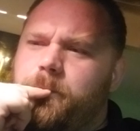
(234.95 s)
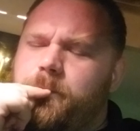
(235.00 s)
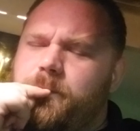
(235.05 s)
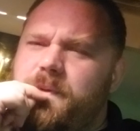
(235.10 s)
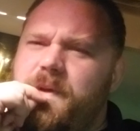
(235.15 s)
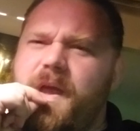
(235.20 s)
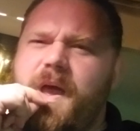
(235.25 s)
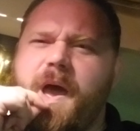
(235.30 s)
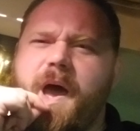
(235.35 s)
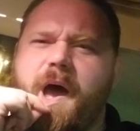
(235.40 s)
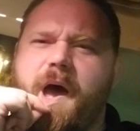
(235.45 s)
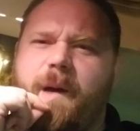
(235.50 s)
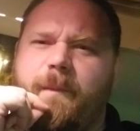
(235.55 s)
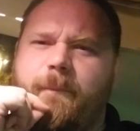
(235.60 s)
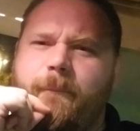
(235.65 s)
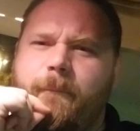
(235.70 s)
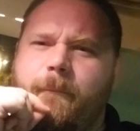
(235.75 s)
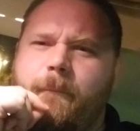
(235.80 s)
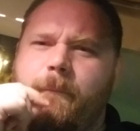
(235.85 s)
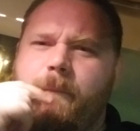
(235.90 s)
yeah,
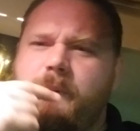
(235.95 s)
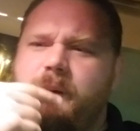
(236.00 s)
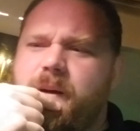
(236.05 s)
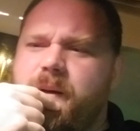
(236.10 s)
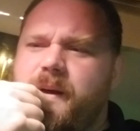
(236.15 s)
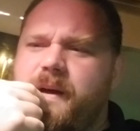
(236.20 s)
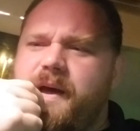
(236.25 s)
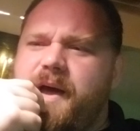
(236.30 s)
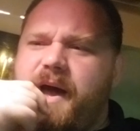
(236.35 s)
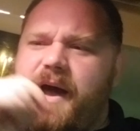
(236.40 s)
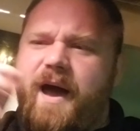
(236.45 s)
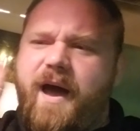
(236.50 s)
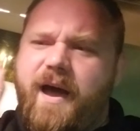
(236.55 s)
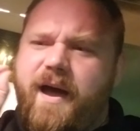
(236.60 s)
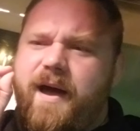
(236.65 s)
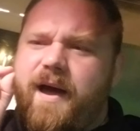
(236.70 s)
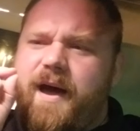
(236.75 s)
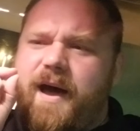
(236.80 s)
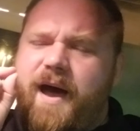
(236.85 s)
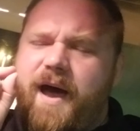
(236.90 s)

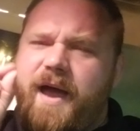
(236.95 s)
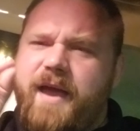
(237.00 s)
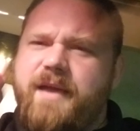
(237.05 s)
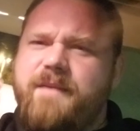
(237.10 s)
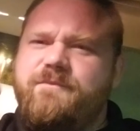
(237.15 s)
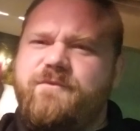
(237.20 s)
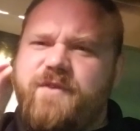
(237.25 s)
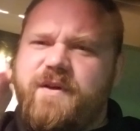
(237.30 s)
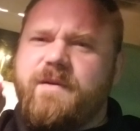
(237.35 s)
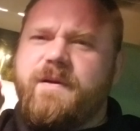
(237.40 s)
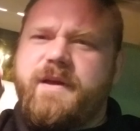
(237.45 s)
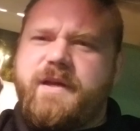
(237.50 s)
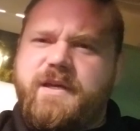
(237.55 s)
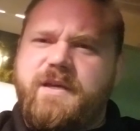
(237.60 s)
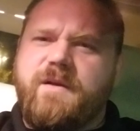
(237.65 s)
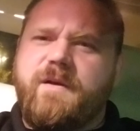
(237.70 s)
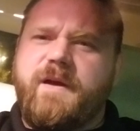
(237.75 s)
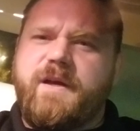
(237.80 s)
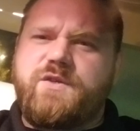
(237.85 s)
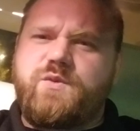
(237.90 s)
I am very
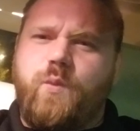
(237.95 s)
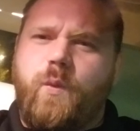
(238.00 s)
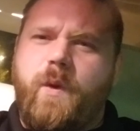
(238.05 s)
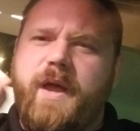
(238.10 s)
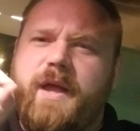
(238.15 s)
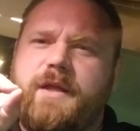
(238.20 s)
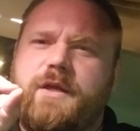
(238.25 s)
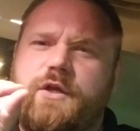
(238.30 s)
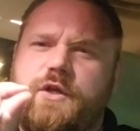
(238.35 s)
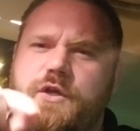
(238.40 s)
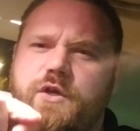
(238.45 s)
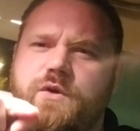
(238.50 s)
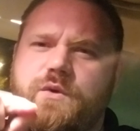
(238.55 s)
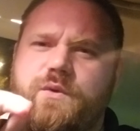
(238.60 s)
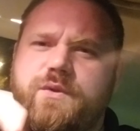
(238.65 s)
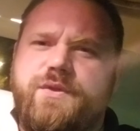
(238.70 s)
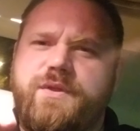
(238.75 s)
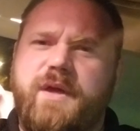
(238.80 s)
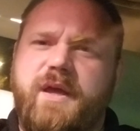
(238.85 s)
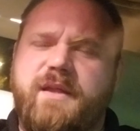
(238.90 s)
curious when you
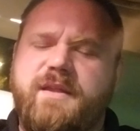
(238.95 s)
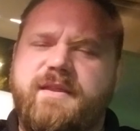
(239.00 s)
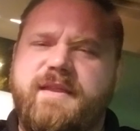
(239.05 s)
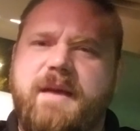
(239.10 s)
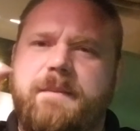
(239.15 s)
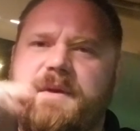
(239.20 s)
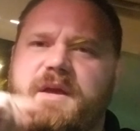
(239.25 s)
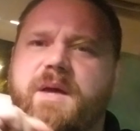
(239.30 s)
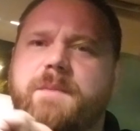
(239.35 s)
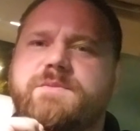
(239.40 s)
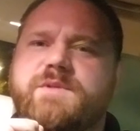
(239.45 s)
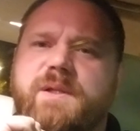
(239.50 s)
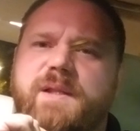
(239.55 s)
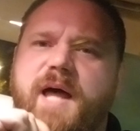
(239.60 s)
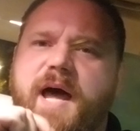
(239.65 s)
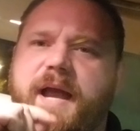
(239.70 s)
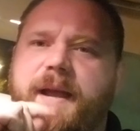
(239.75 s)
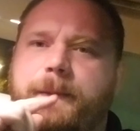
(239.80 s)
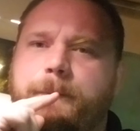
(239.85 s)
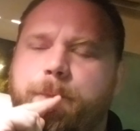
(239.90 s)
think that that becomes a
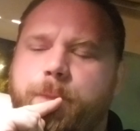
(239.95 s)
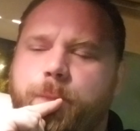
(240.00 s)
lie.